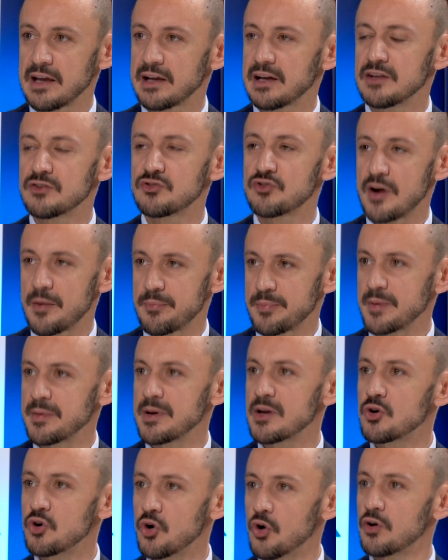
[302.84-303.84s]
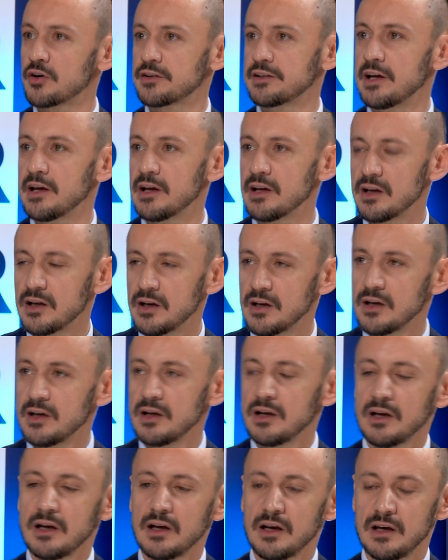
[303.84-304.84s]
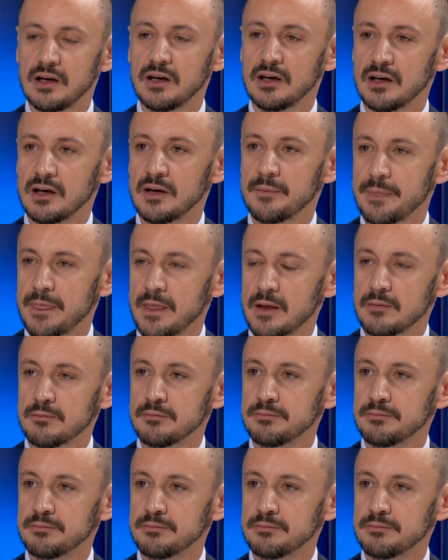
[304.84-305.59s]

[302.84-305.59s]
like entrapping in cord. Mm -hmm. um,